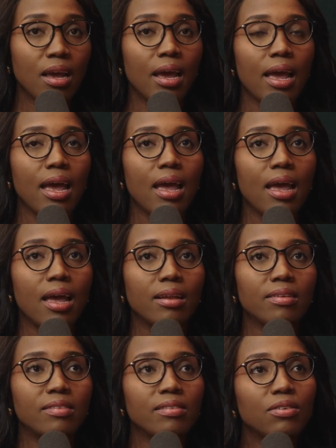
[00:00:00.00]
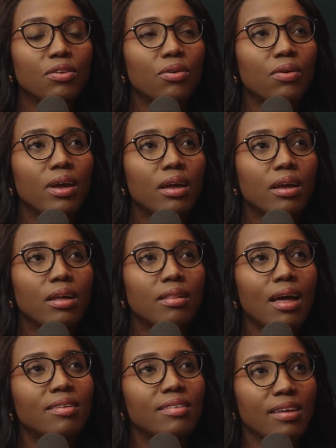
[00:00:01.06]
And,
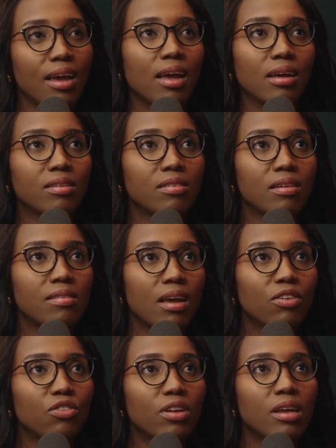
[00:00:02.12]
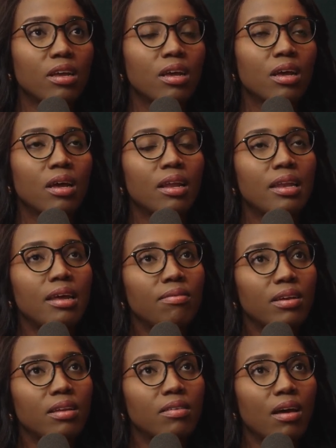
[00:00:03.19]
that tax is actually
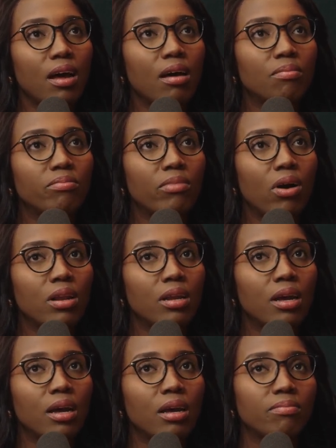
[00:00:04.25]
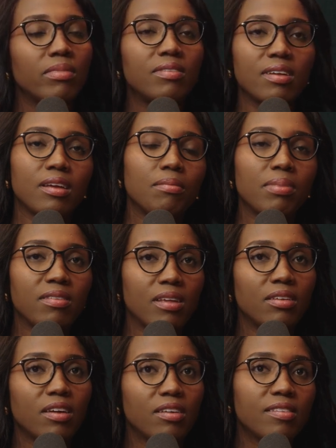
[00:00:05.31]
levied on a certain
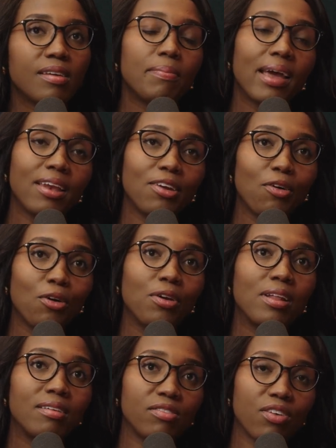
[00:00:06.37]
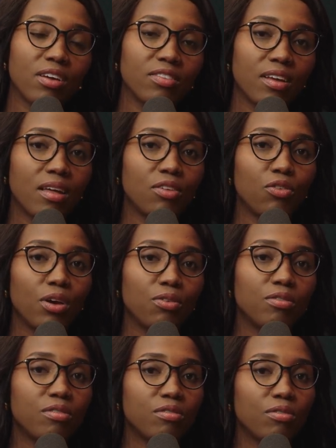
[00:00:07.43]
percentage depending on the structure that you are
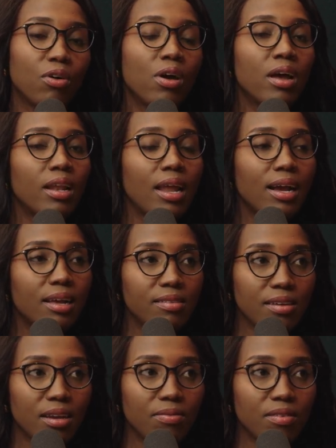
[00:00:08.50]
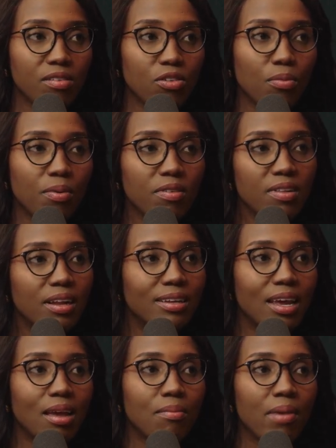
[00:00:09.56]
using. So like I said, if it's in your personal
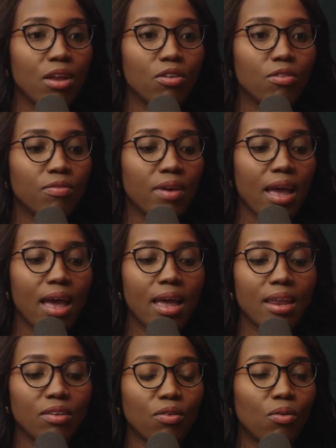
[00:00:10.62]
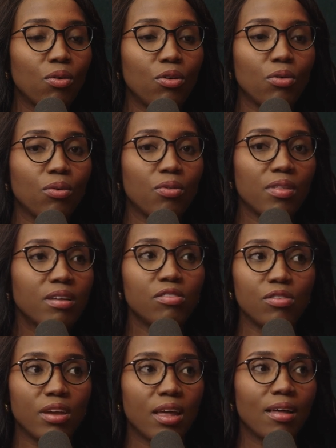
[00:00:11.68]
name and you've added all your things
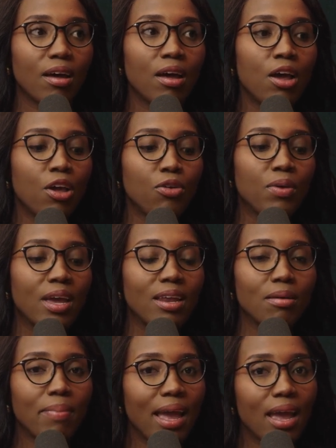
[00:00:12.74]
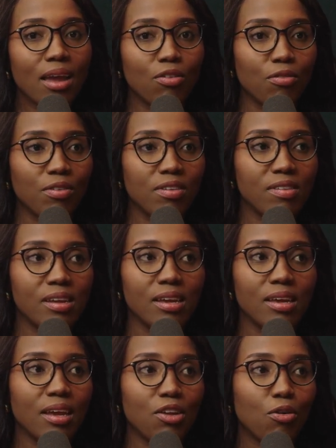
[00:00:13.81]
together, you're getting paid obviously
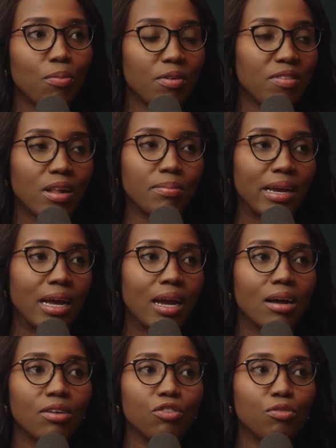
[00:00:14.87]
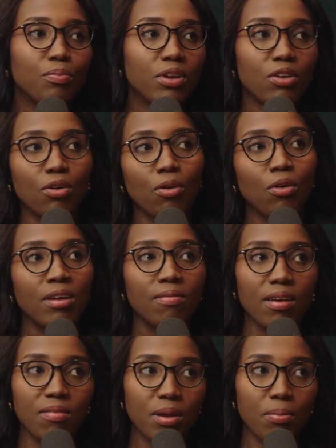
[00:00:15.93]
in your personal bank account. You're putting your
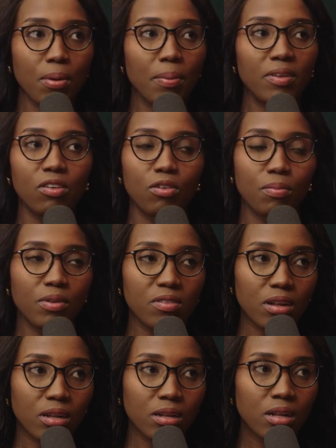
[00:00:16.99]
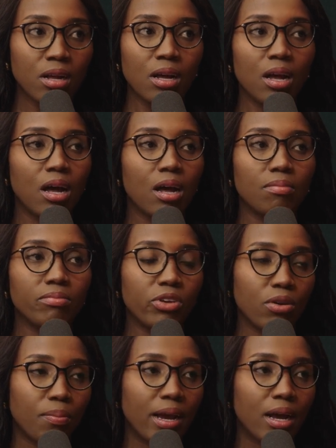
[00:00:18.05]
investment property in your personal
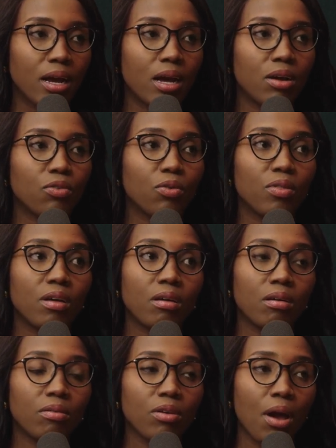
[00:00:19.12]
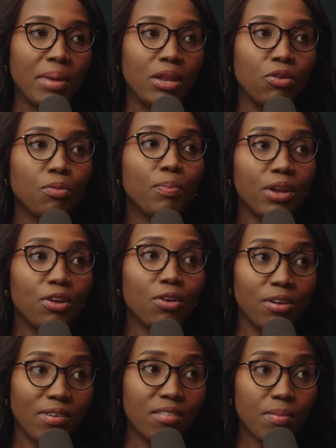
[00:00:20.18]
bank account, or you're putting your
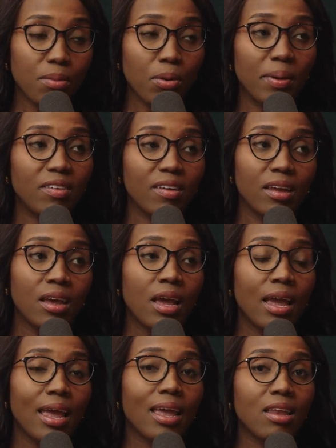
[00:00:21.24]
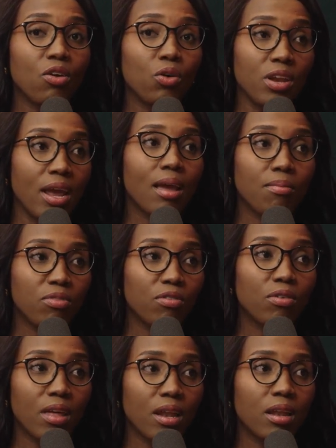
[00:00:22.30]
investment property in your name, so
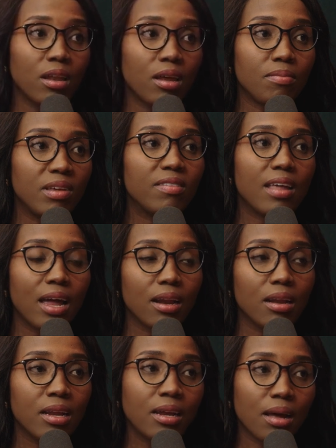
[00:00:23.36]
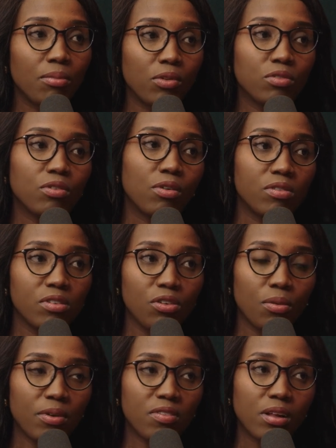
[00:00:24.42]
then it means the income also goes in your
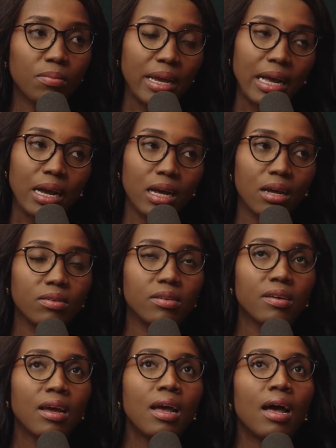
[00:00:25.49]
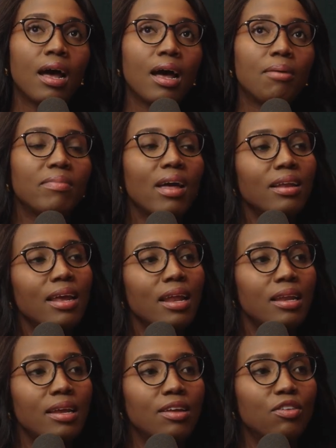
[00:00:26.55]
personal bank account. That
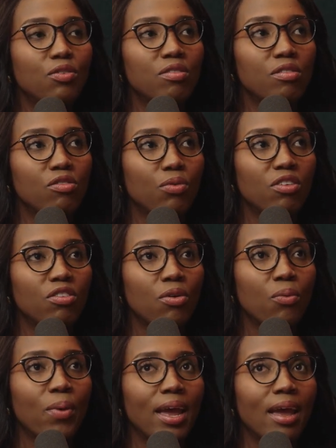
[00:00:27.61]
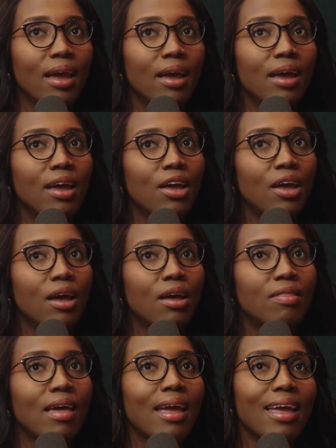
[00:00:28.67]
can lead to a situation where
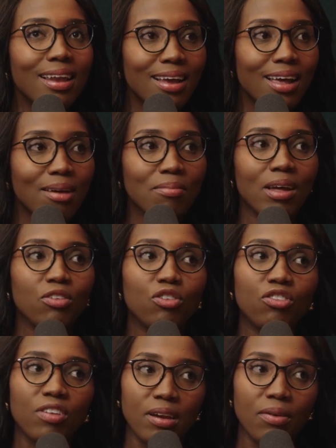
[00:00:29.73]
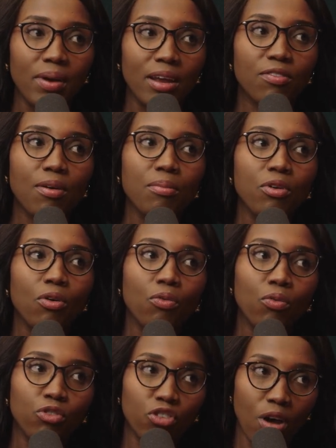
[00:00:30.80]
the income that you generate from
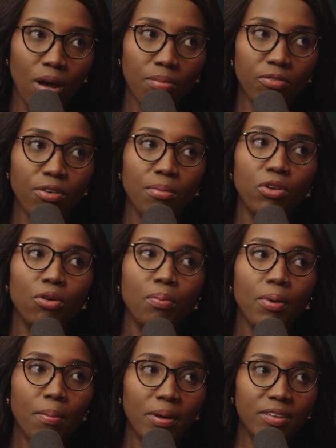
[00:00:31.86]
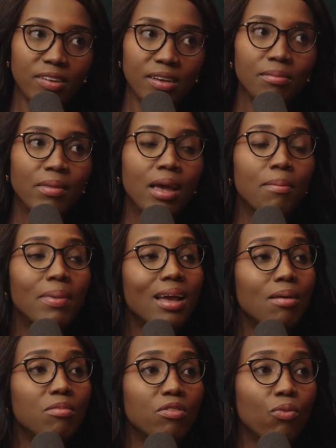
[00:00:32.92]
your job, from your property,
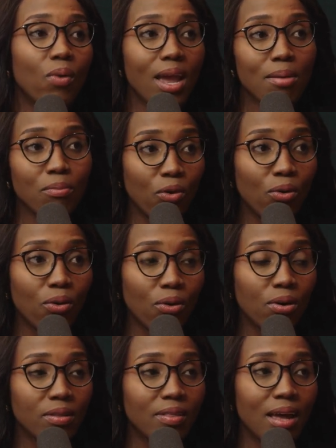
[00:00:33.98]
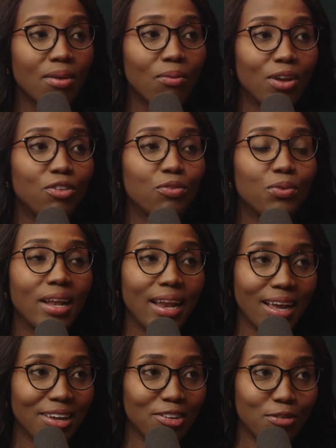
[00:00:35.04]
becomes way more than what you would
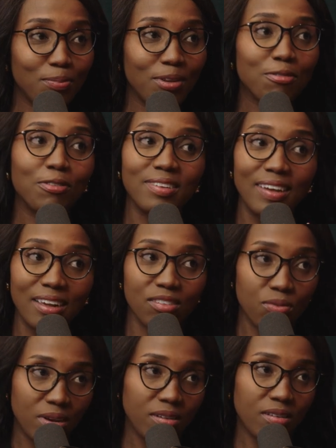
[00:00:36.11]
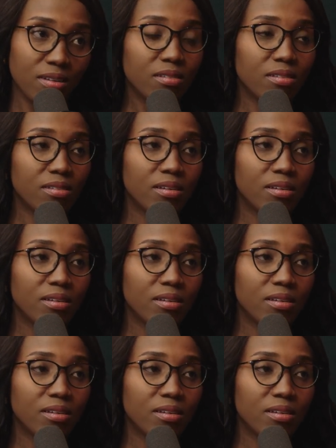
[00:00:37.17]
like it to be for tax reasons.